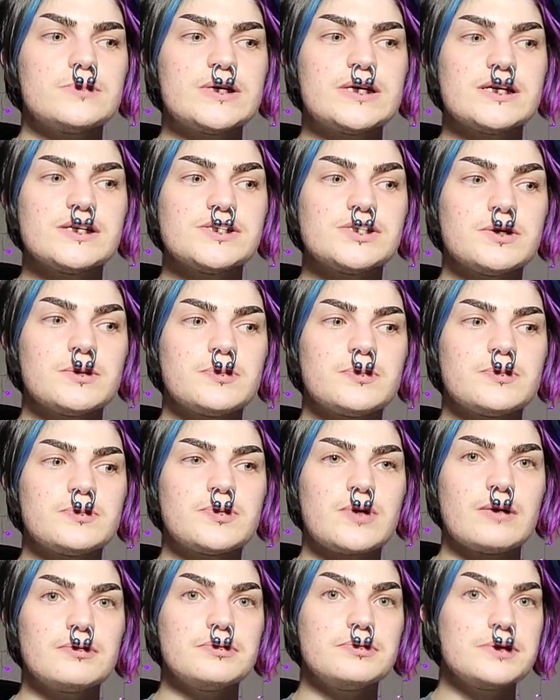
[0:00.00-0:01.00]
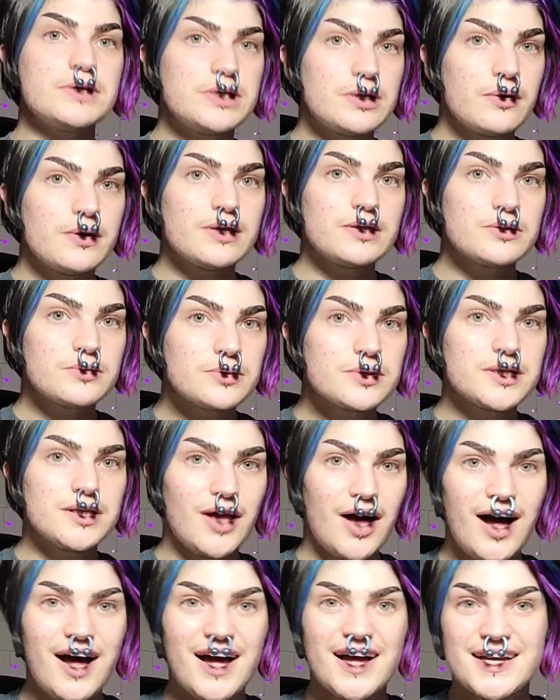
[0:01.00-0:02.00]
because you're probably going through a
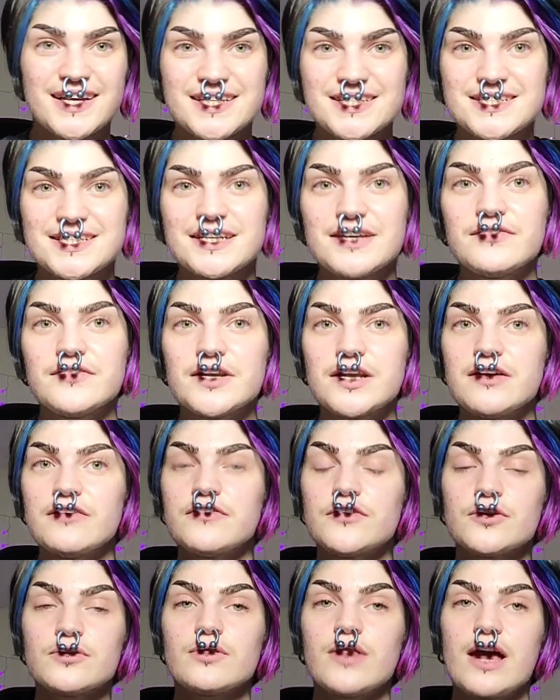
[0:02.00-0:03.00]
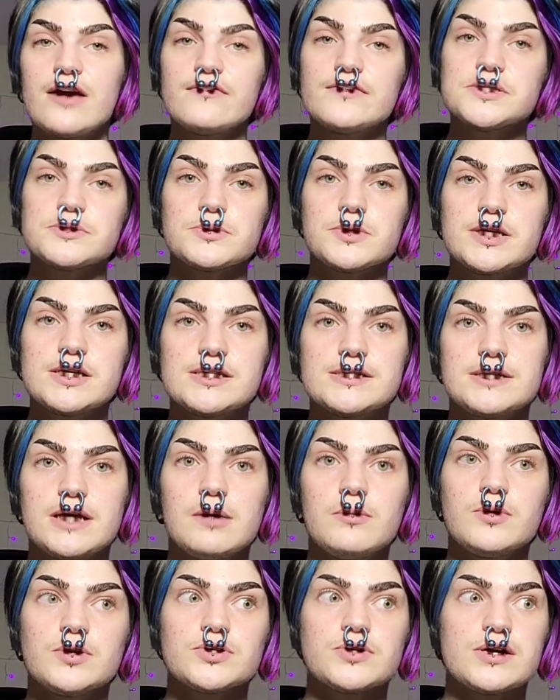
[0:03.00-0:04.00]
lot. Even if your life is really
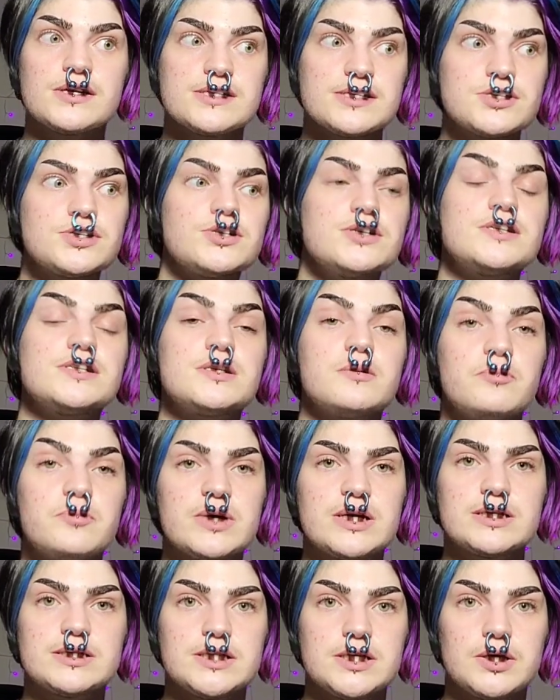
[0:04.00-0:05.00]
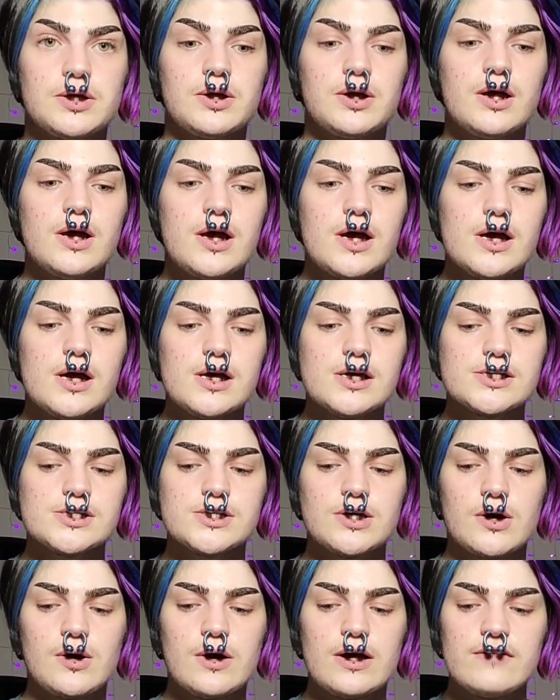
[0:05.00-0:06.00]
stable, transition is a big deal.
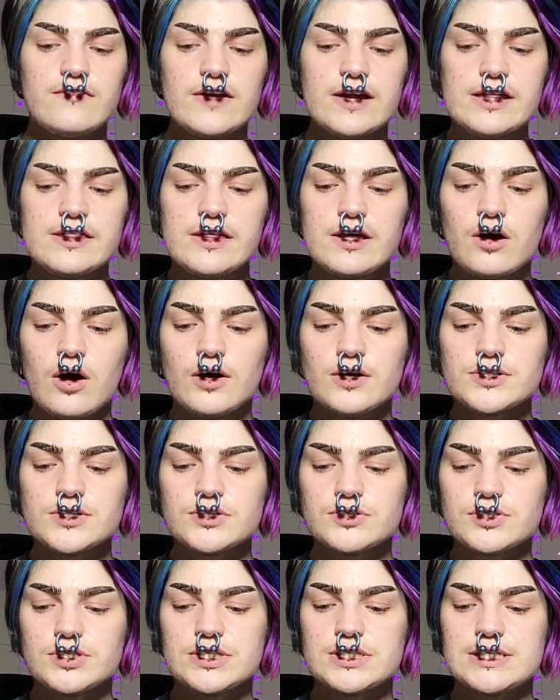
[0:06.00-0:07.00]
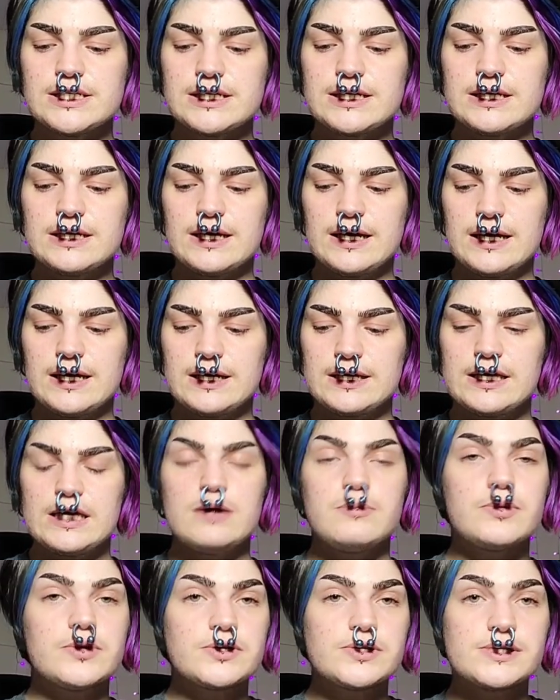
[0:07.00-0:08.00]
So if anything, also just to
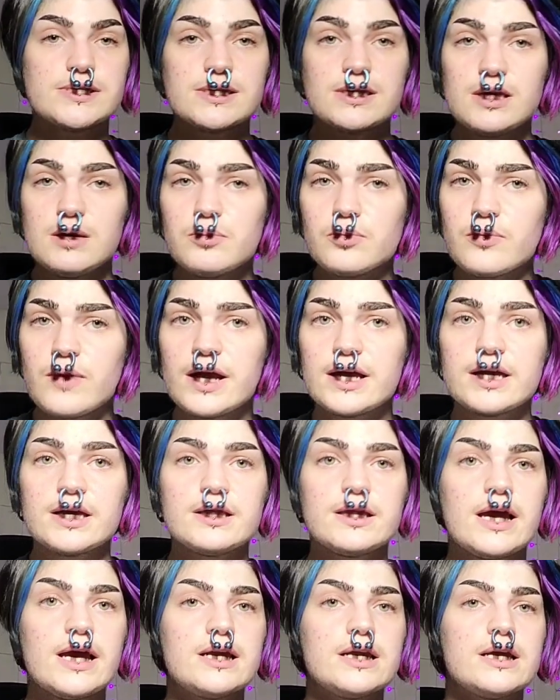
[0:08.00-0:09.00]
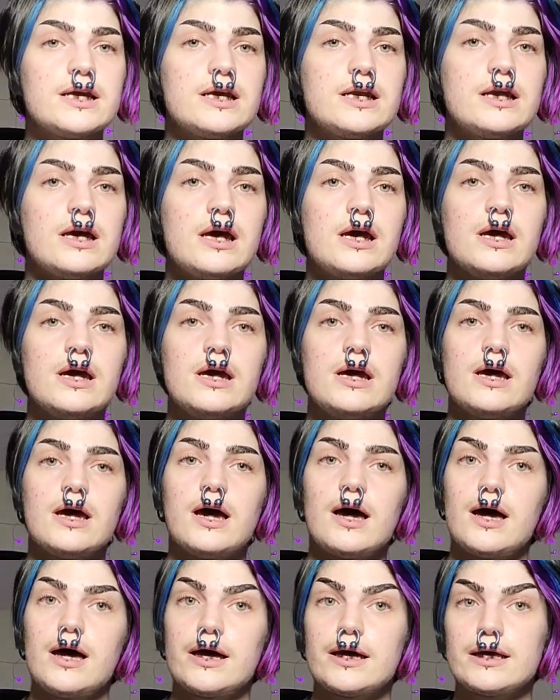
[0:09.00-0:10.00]
keep your sleep regulated,
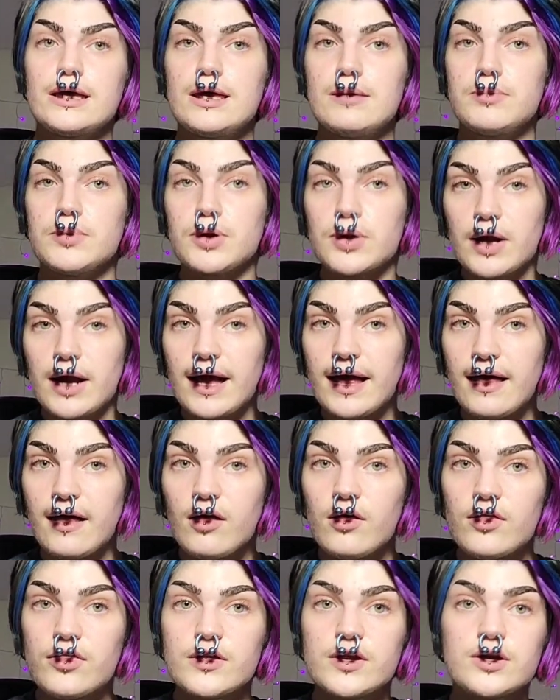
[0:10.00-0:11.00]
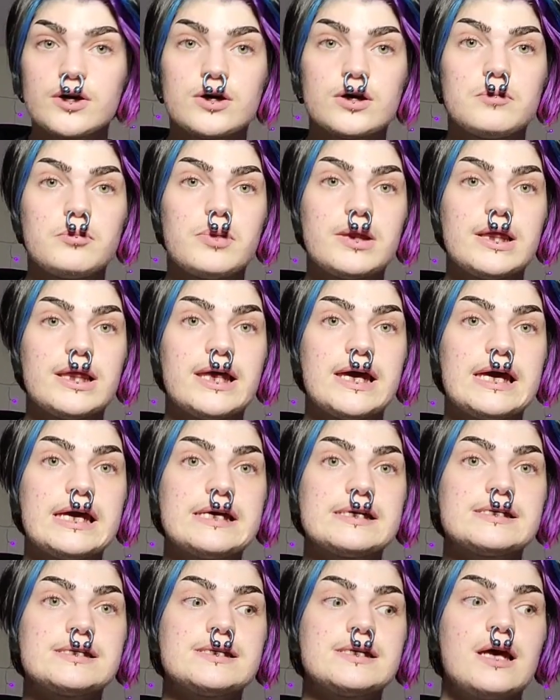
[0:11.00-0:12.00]
keep your health in a good
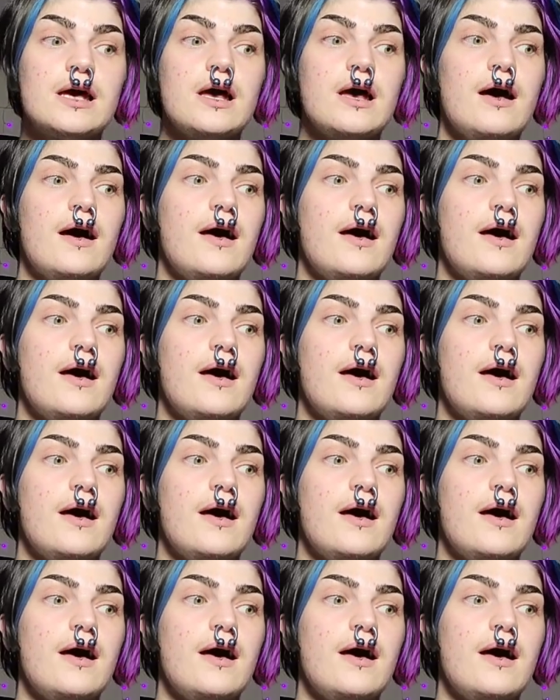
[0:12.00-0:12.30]
place.